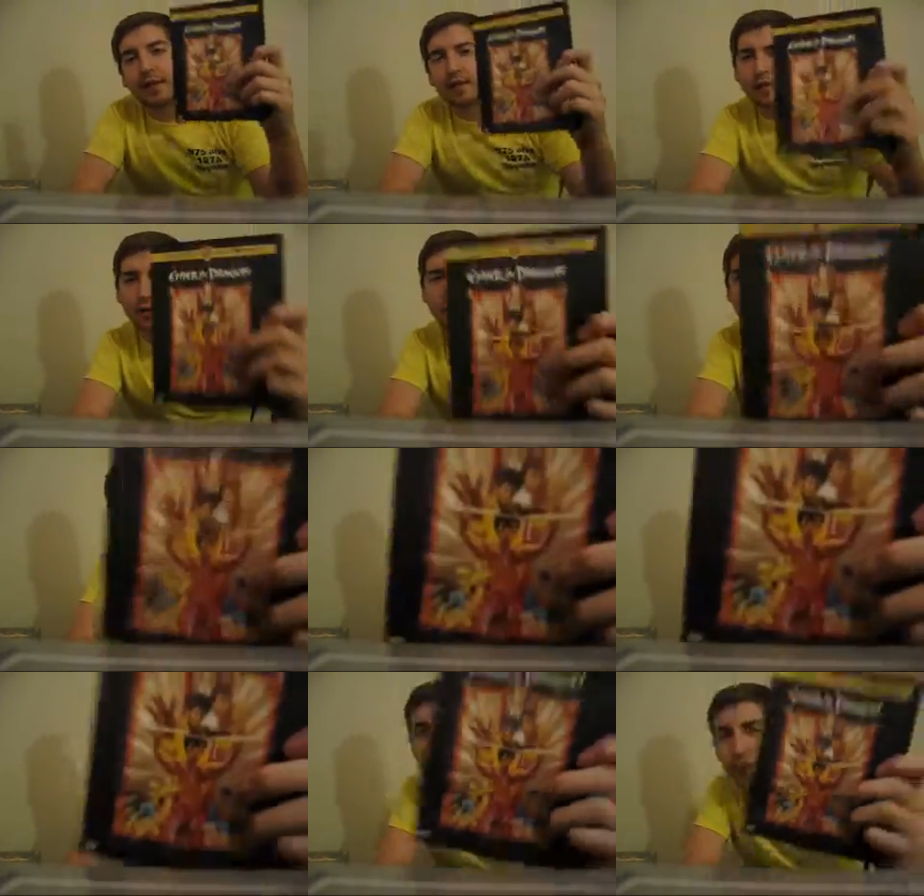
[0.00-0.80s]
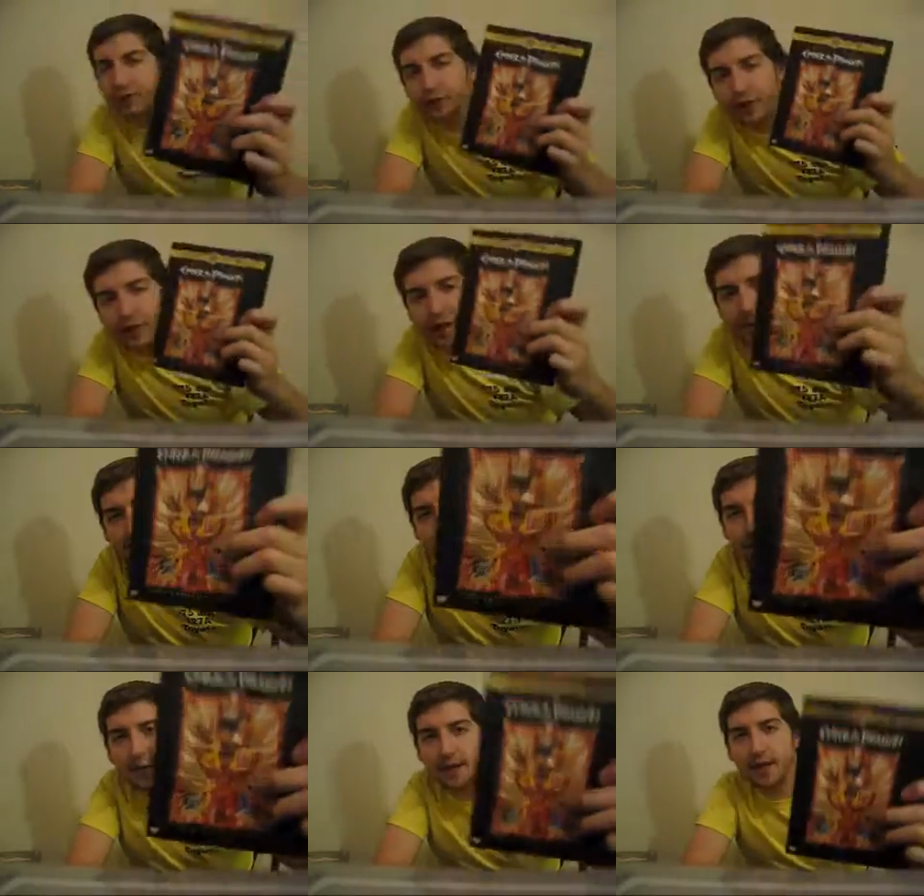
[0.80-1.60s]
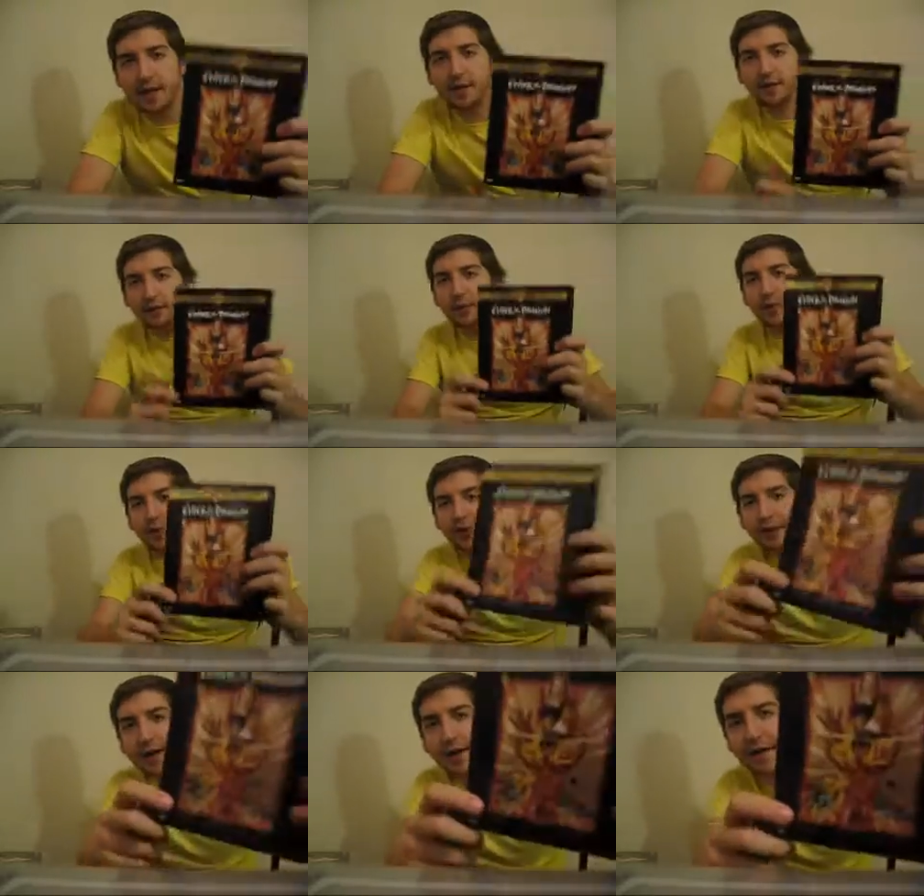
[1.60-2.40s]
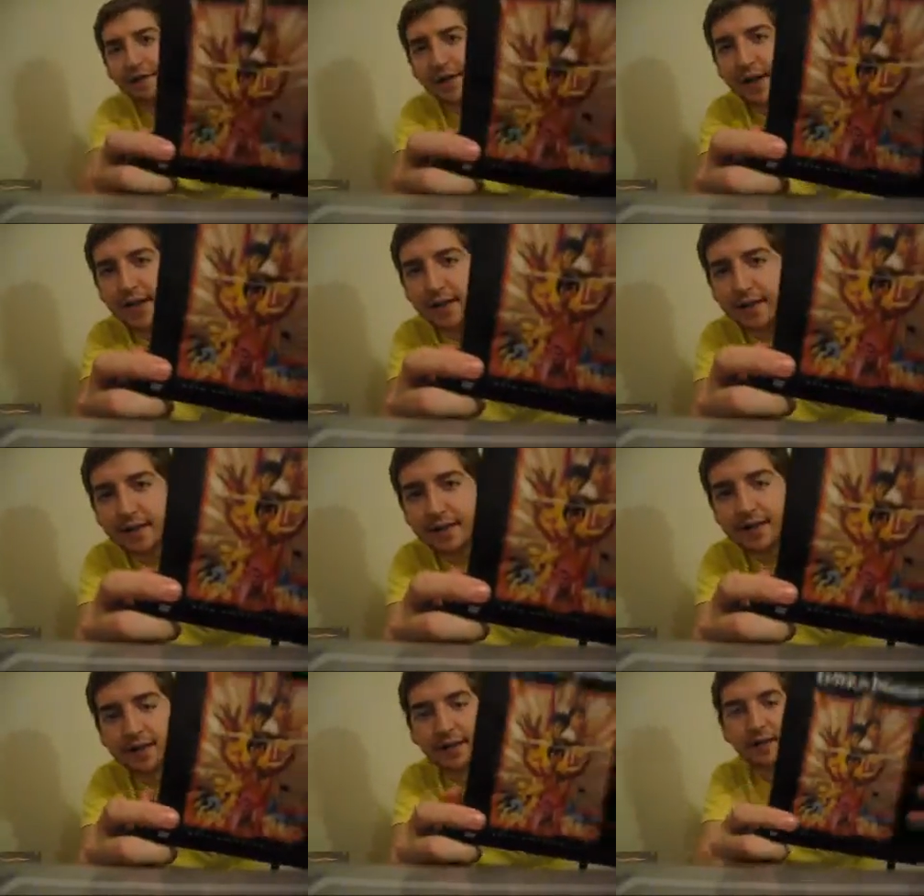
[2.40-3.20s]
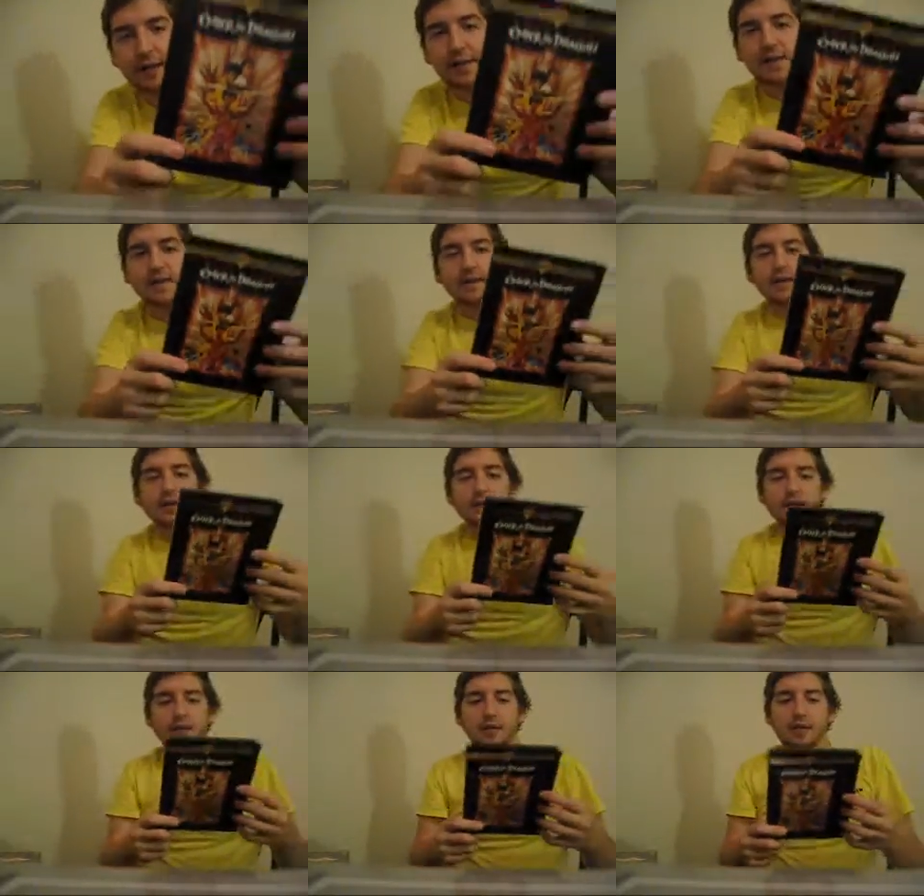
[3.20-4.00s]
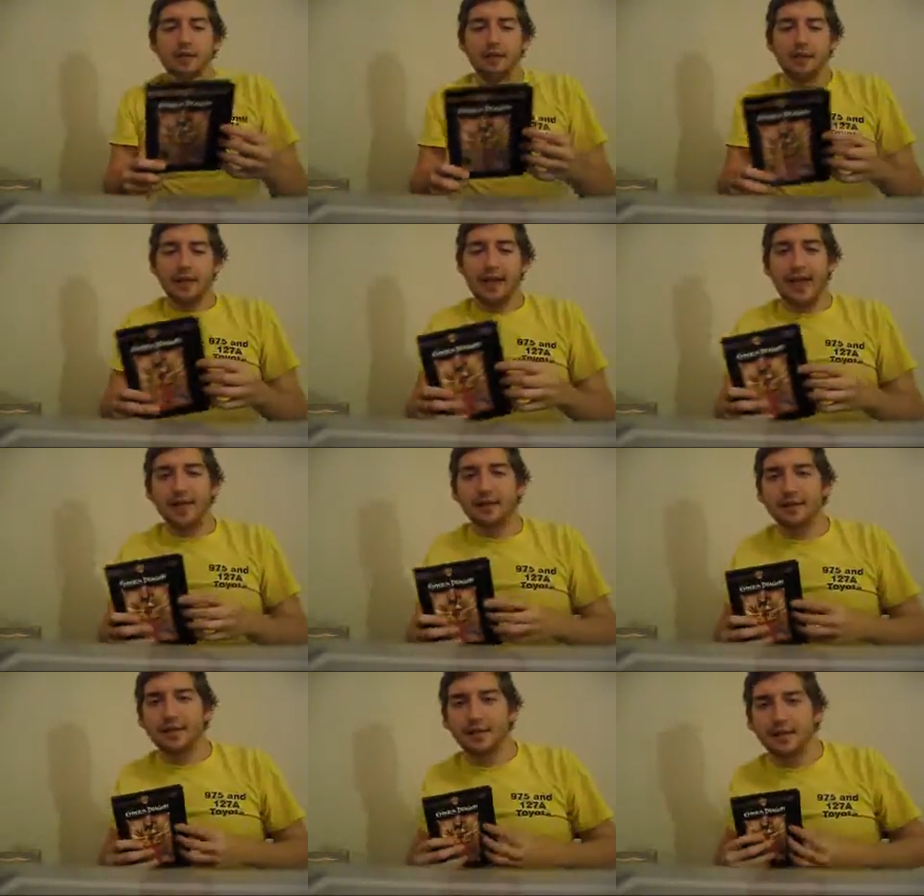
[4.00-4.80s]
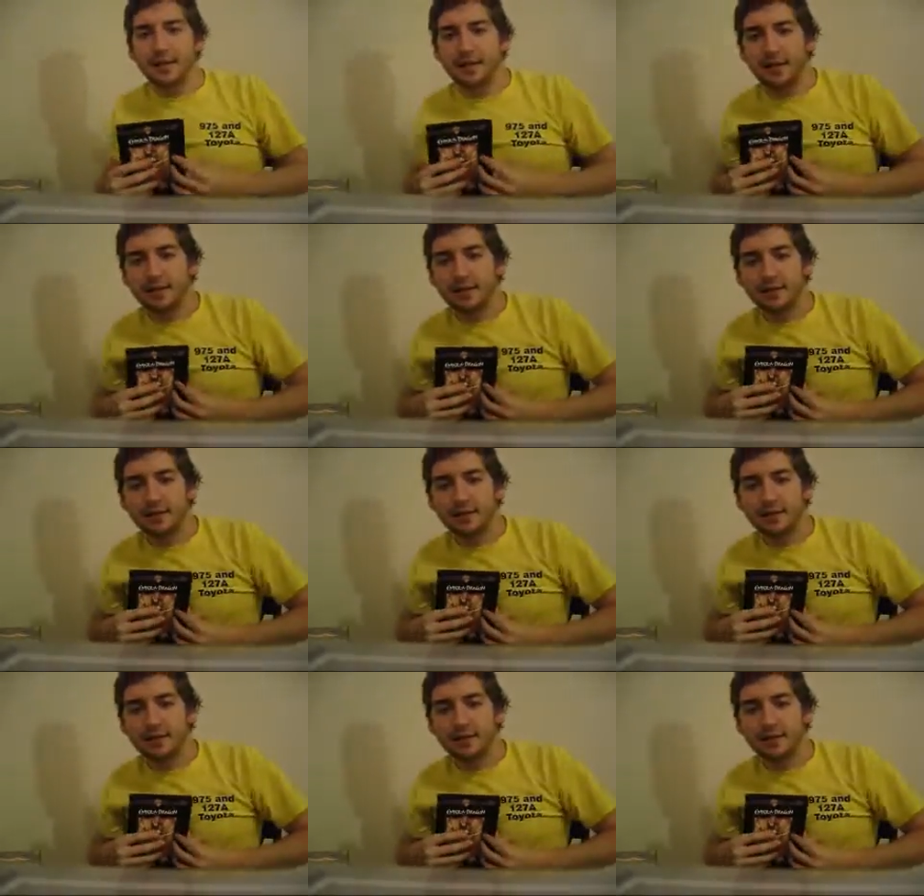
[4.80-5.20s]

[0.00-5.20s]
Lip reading: I don't know how close I am on you guys putting it right in your face, gangsters.